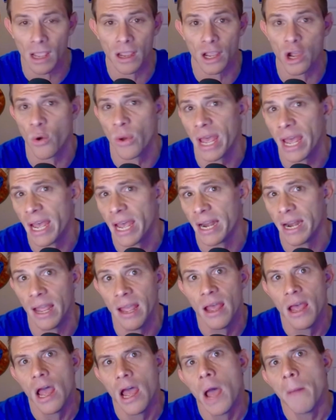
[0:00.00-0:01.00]
go ahead.
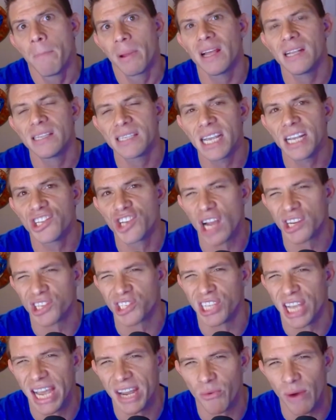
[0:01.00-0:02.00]
But let's get
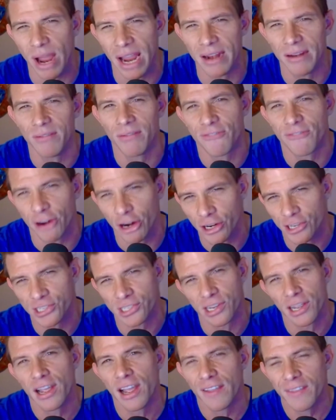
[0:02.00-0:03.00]
Josh's head right
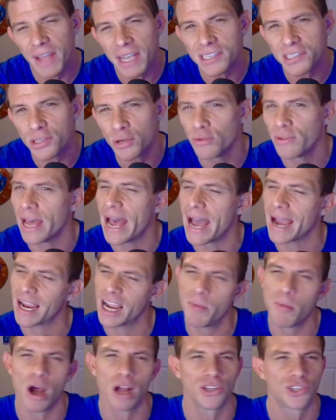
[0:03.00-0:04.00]
first. Let's do that.
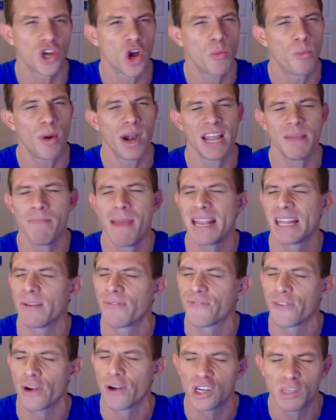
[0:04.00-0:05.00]
Come on, Joe Brady. Make the
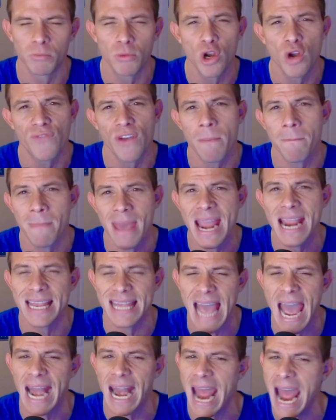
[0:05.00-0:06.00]
first move and make
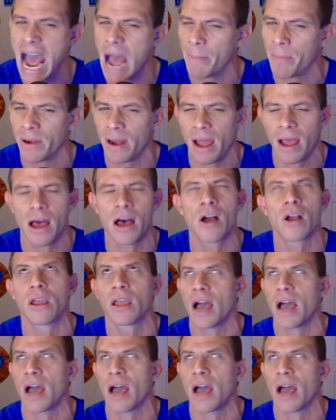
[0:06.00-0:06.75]
that happen. Oh,